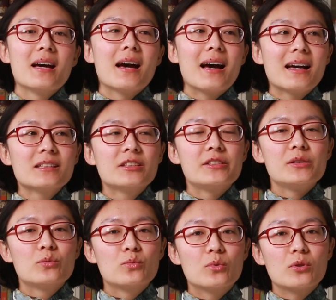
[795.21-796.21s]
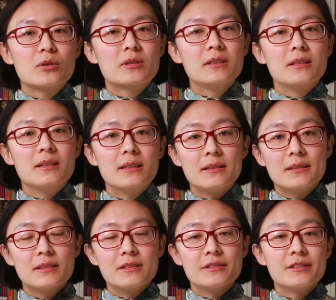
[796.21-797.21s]
As she walked in
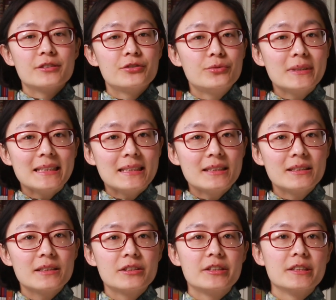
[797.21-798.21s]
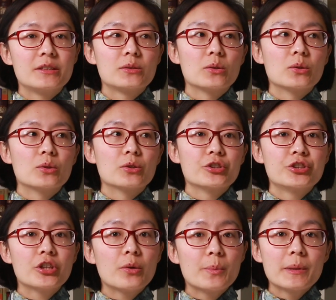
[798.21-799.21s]
London's streets, she saw
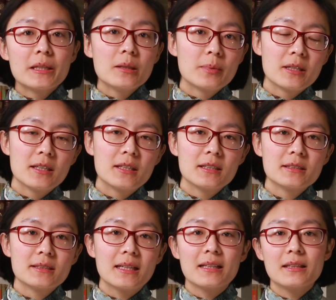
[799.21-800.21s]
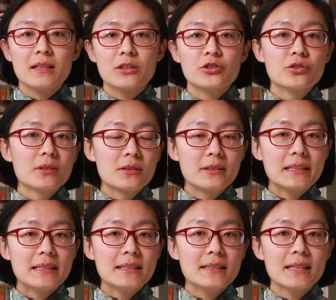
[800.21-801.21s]
shopkeepers and their
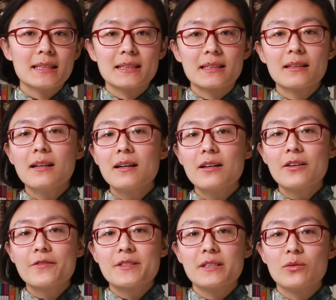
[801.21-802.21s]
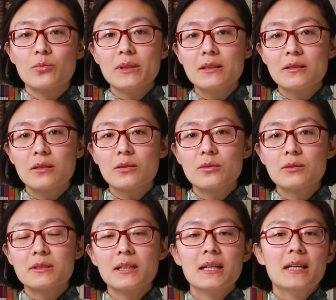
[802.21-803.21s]
jewellery and gloves in the
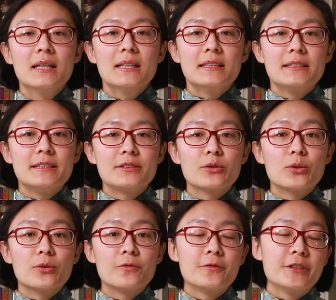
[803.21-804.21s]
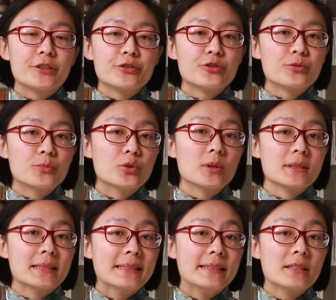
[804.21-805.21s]
windows. She saw "Fear no more,
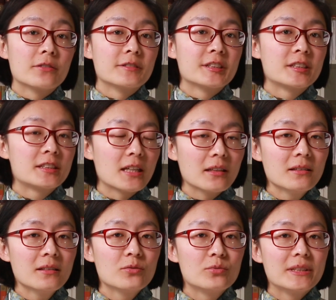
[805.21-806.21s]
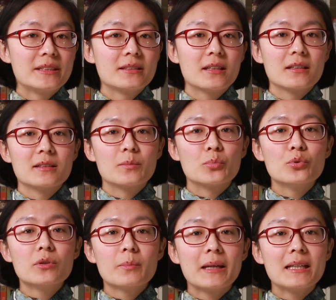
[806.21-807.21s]
the heat of the sun" written on a
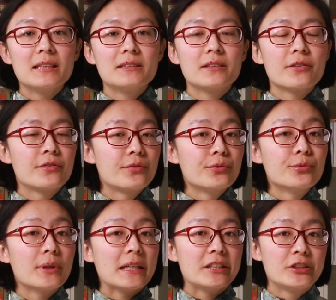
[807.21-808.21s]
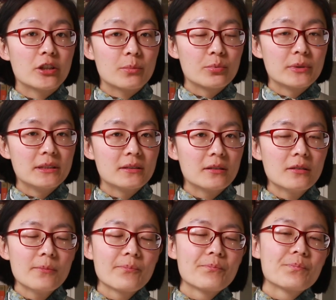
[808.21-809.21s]
book page through a shop window.